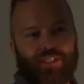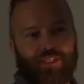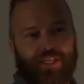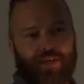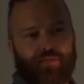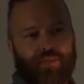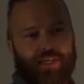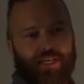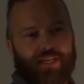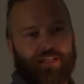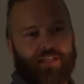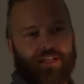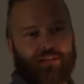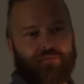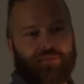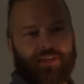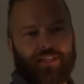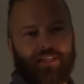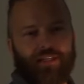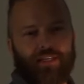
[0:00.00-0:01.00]
same thing I
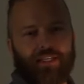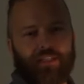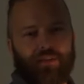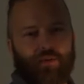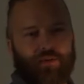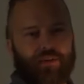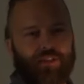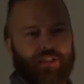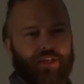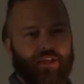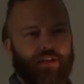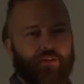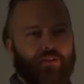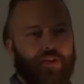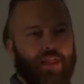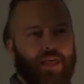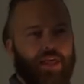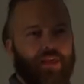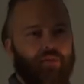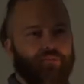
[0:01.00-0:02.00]
did with this
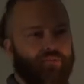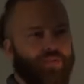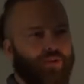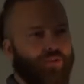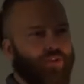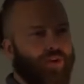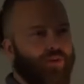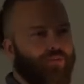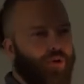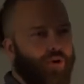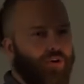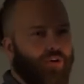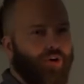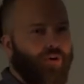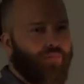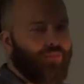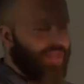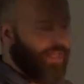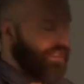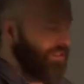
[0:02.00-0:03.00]
auxiliary input and a more
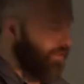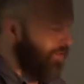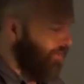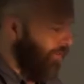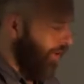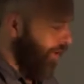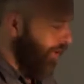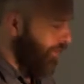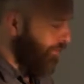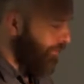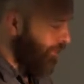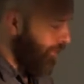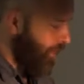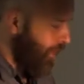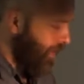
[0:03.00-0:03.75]
complex graph,